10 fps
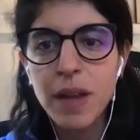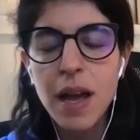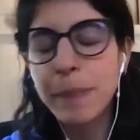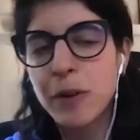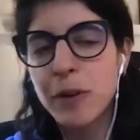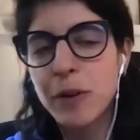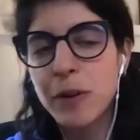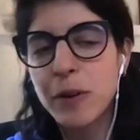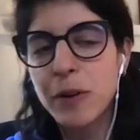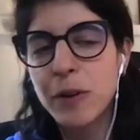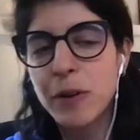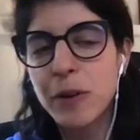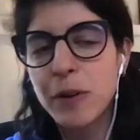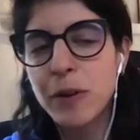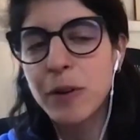My personal
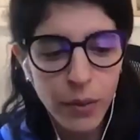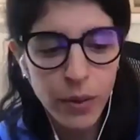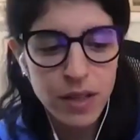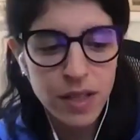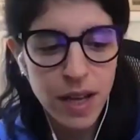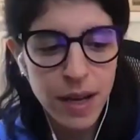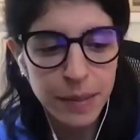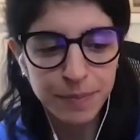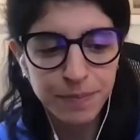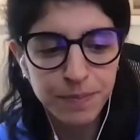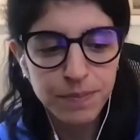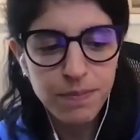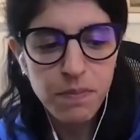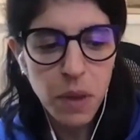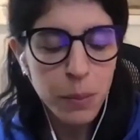story, I was,
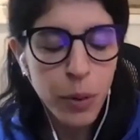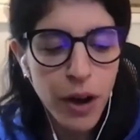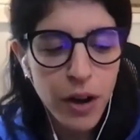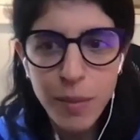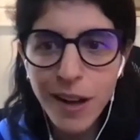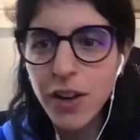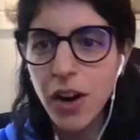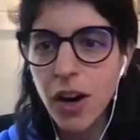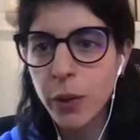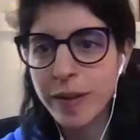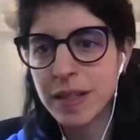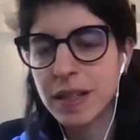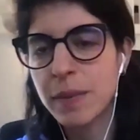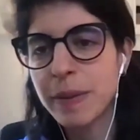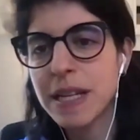prior to Monte Carlo, I was at a
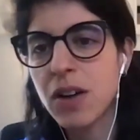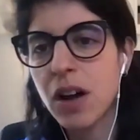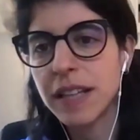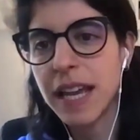company called